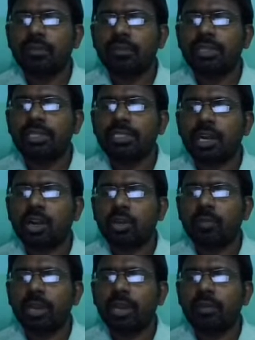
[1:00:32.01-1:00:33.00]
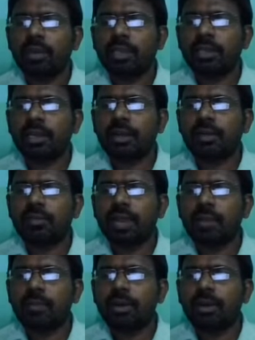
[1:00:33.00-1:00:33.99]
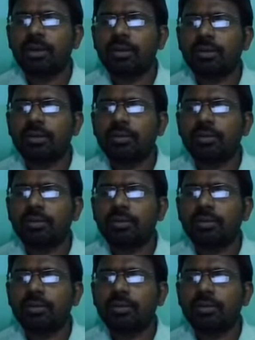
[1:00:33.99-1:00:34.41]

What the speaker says: which is occupied by the vapor.